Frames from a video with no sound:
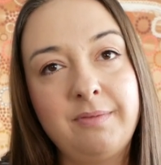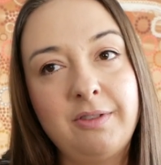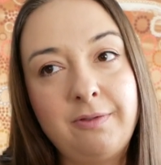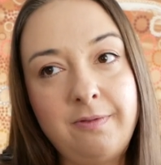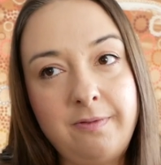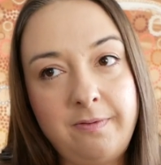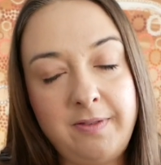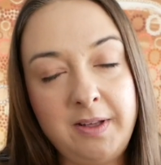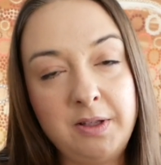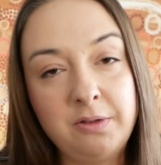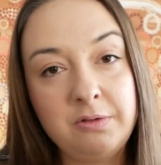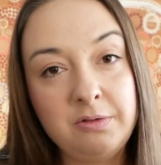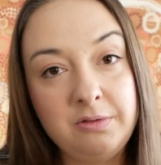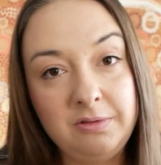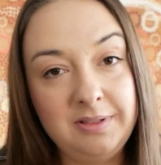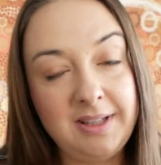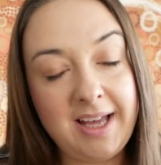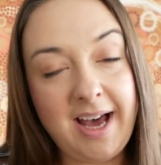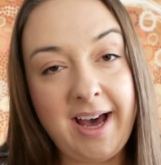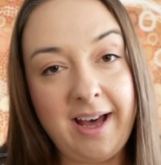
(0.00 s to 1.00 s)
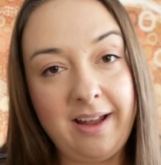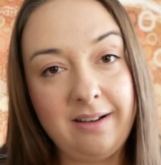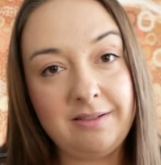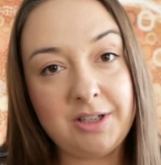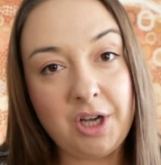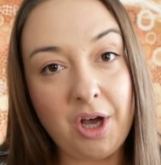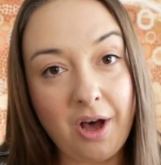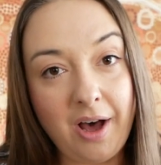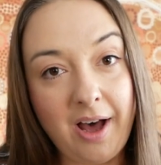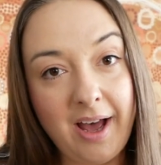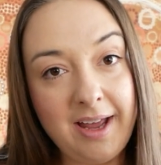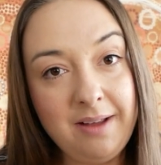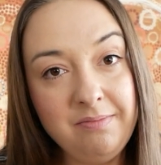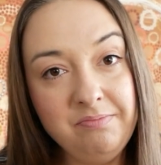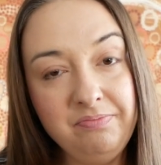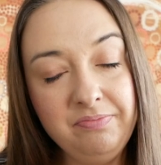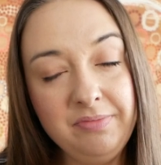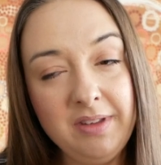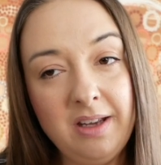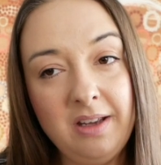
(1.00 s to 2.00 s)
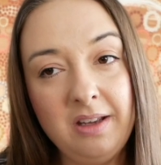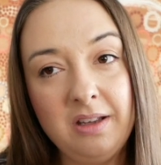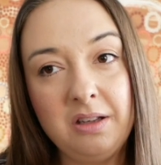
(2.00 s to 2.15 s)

fill that time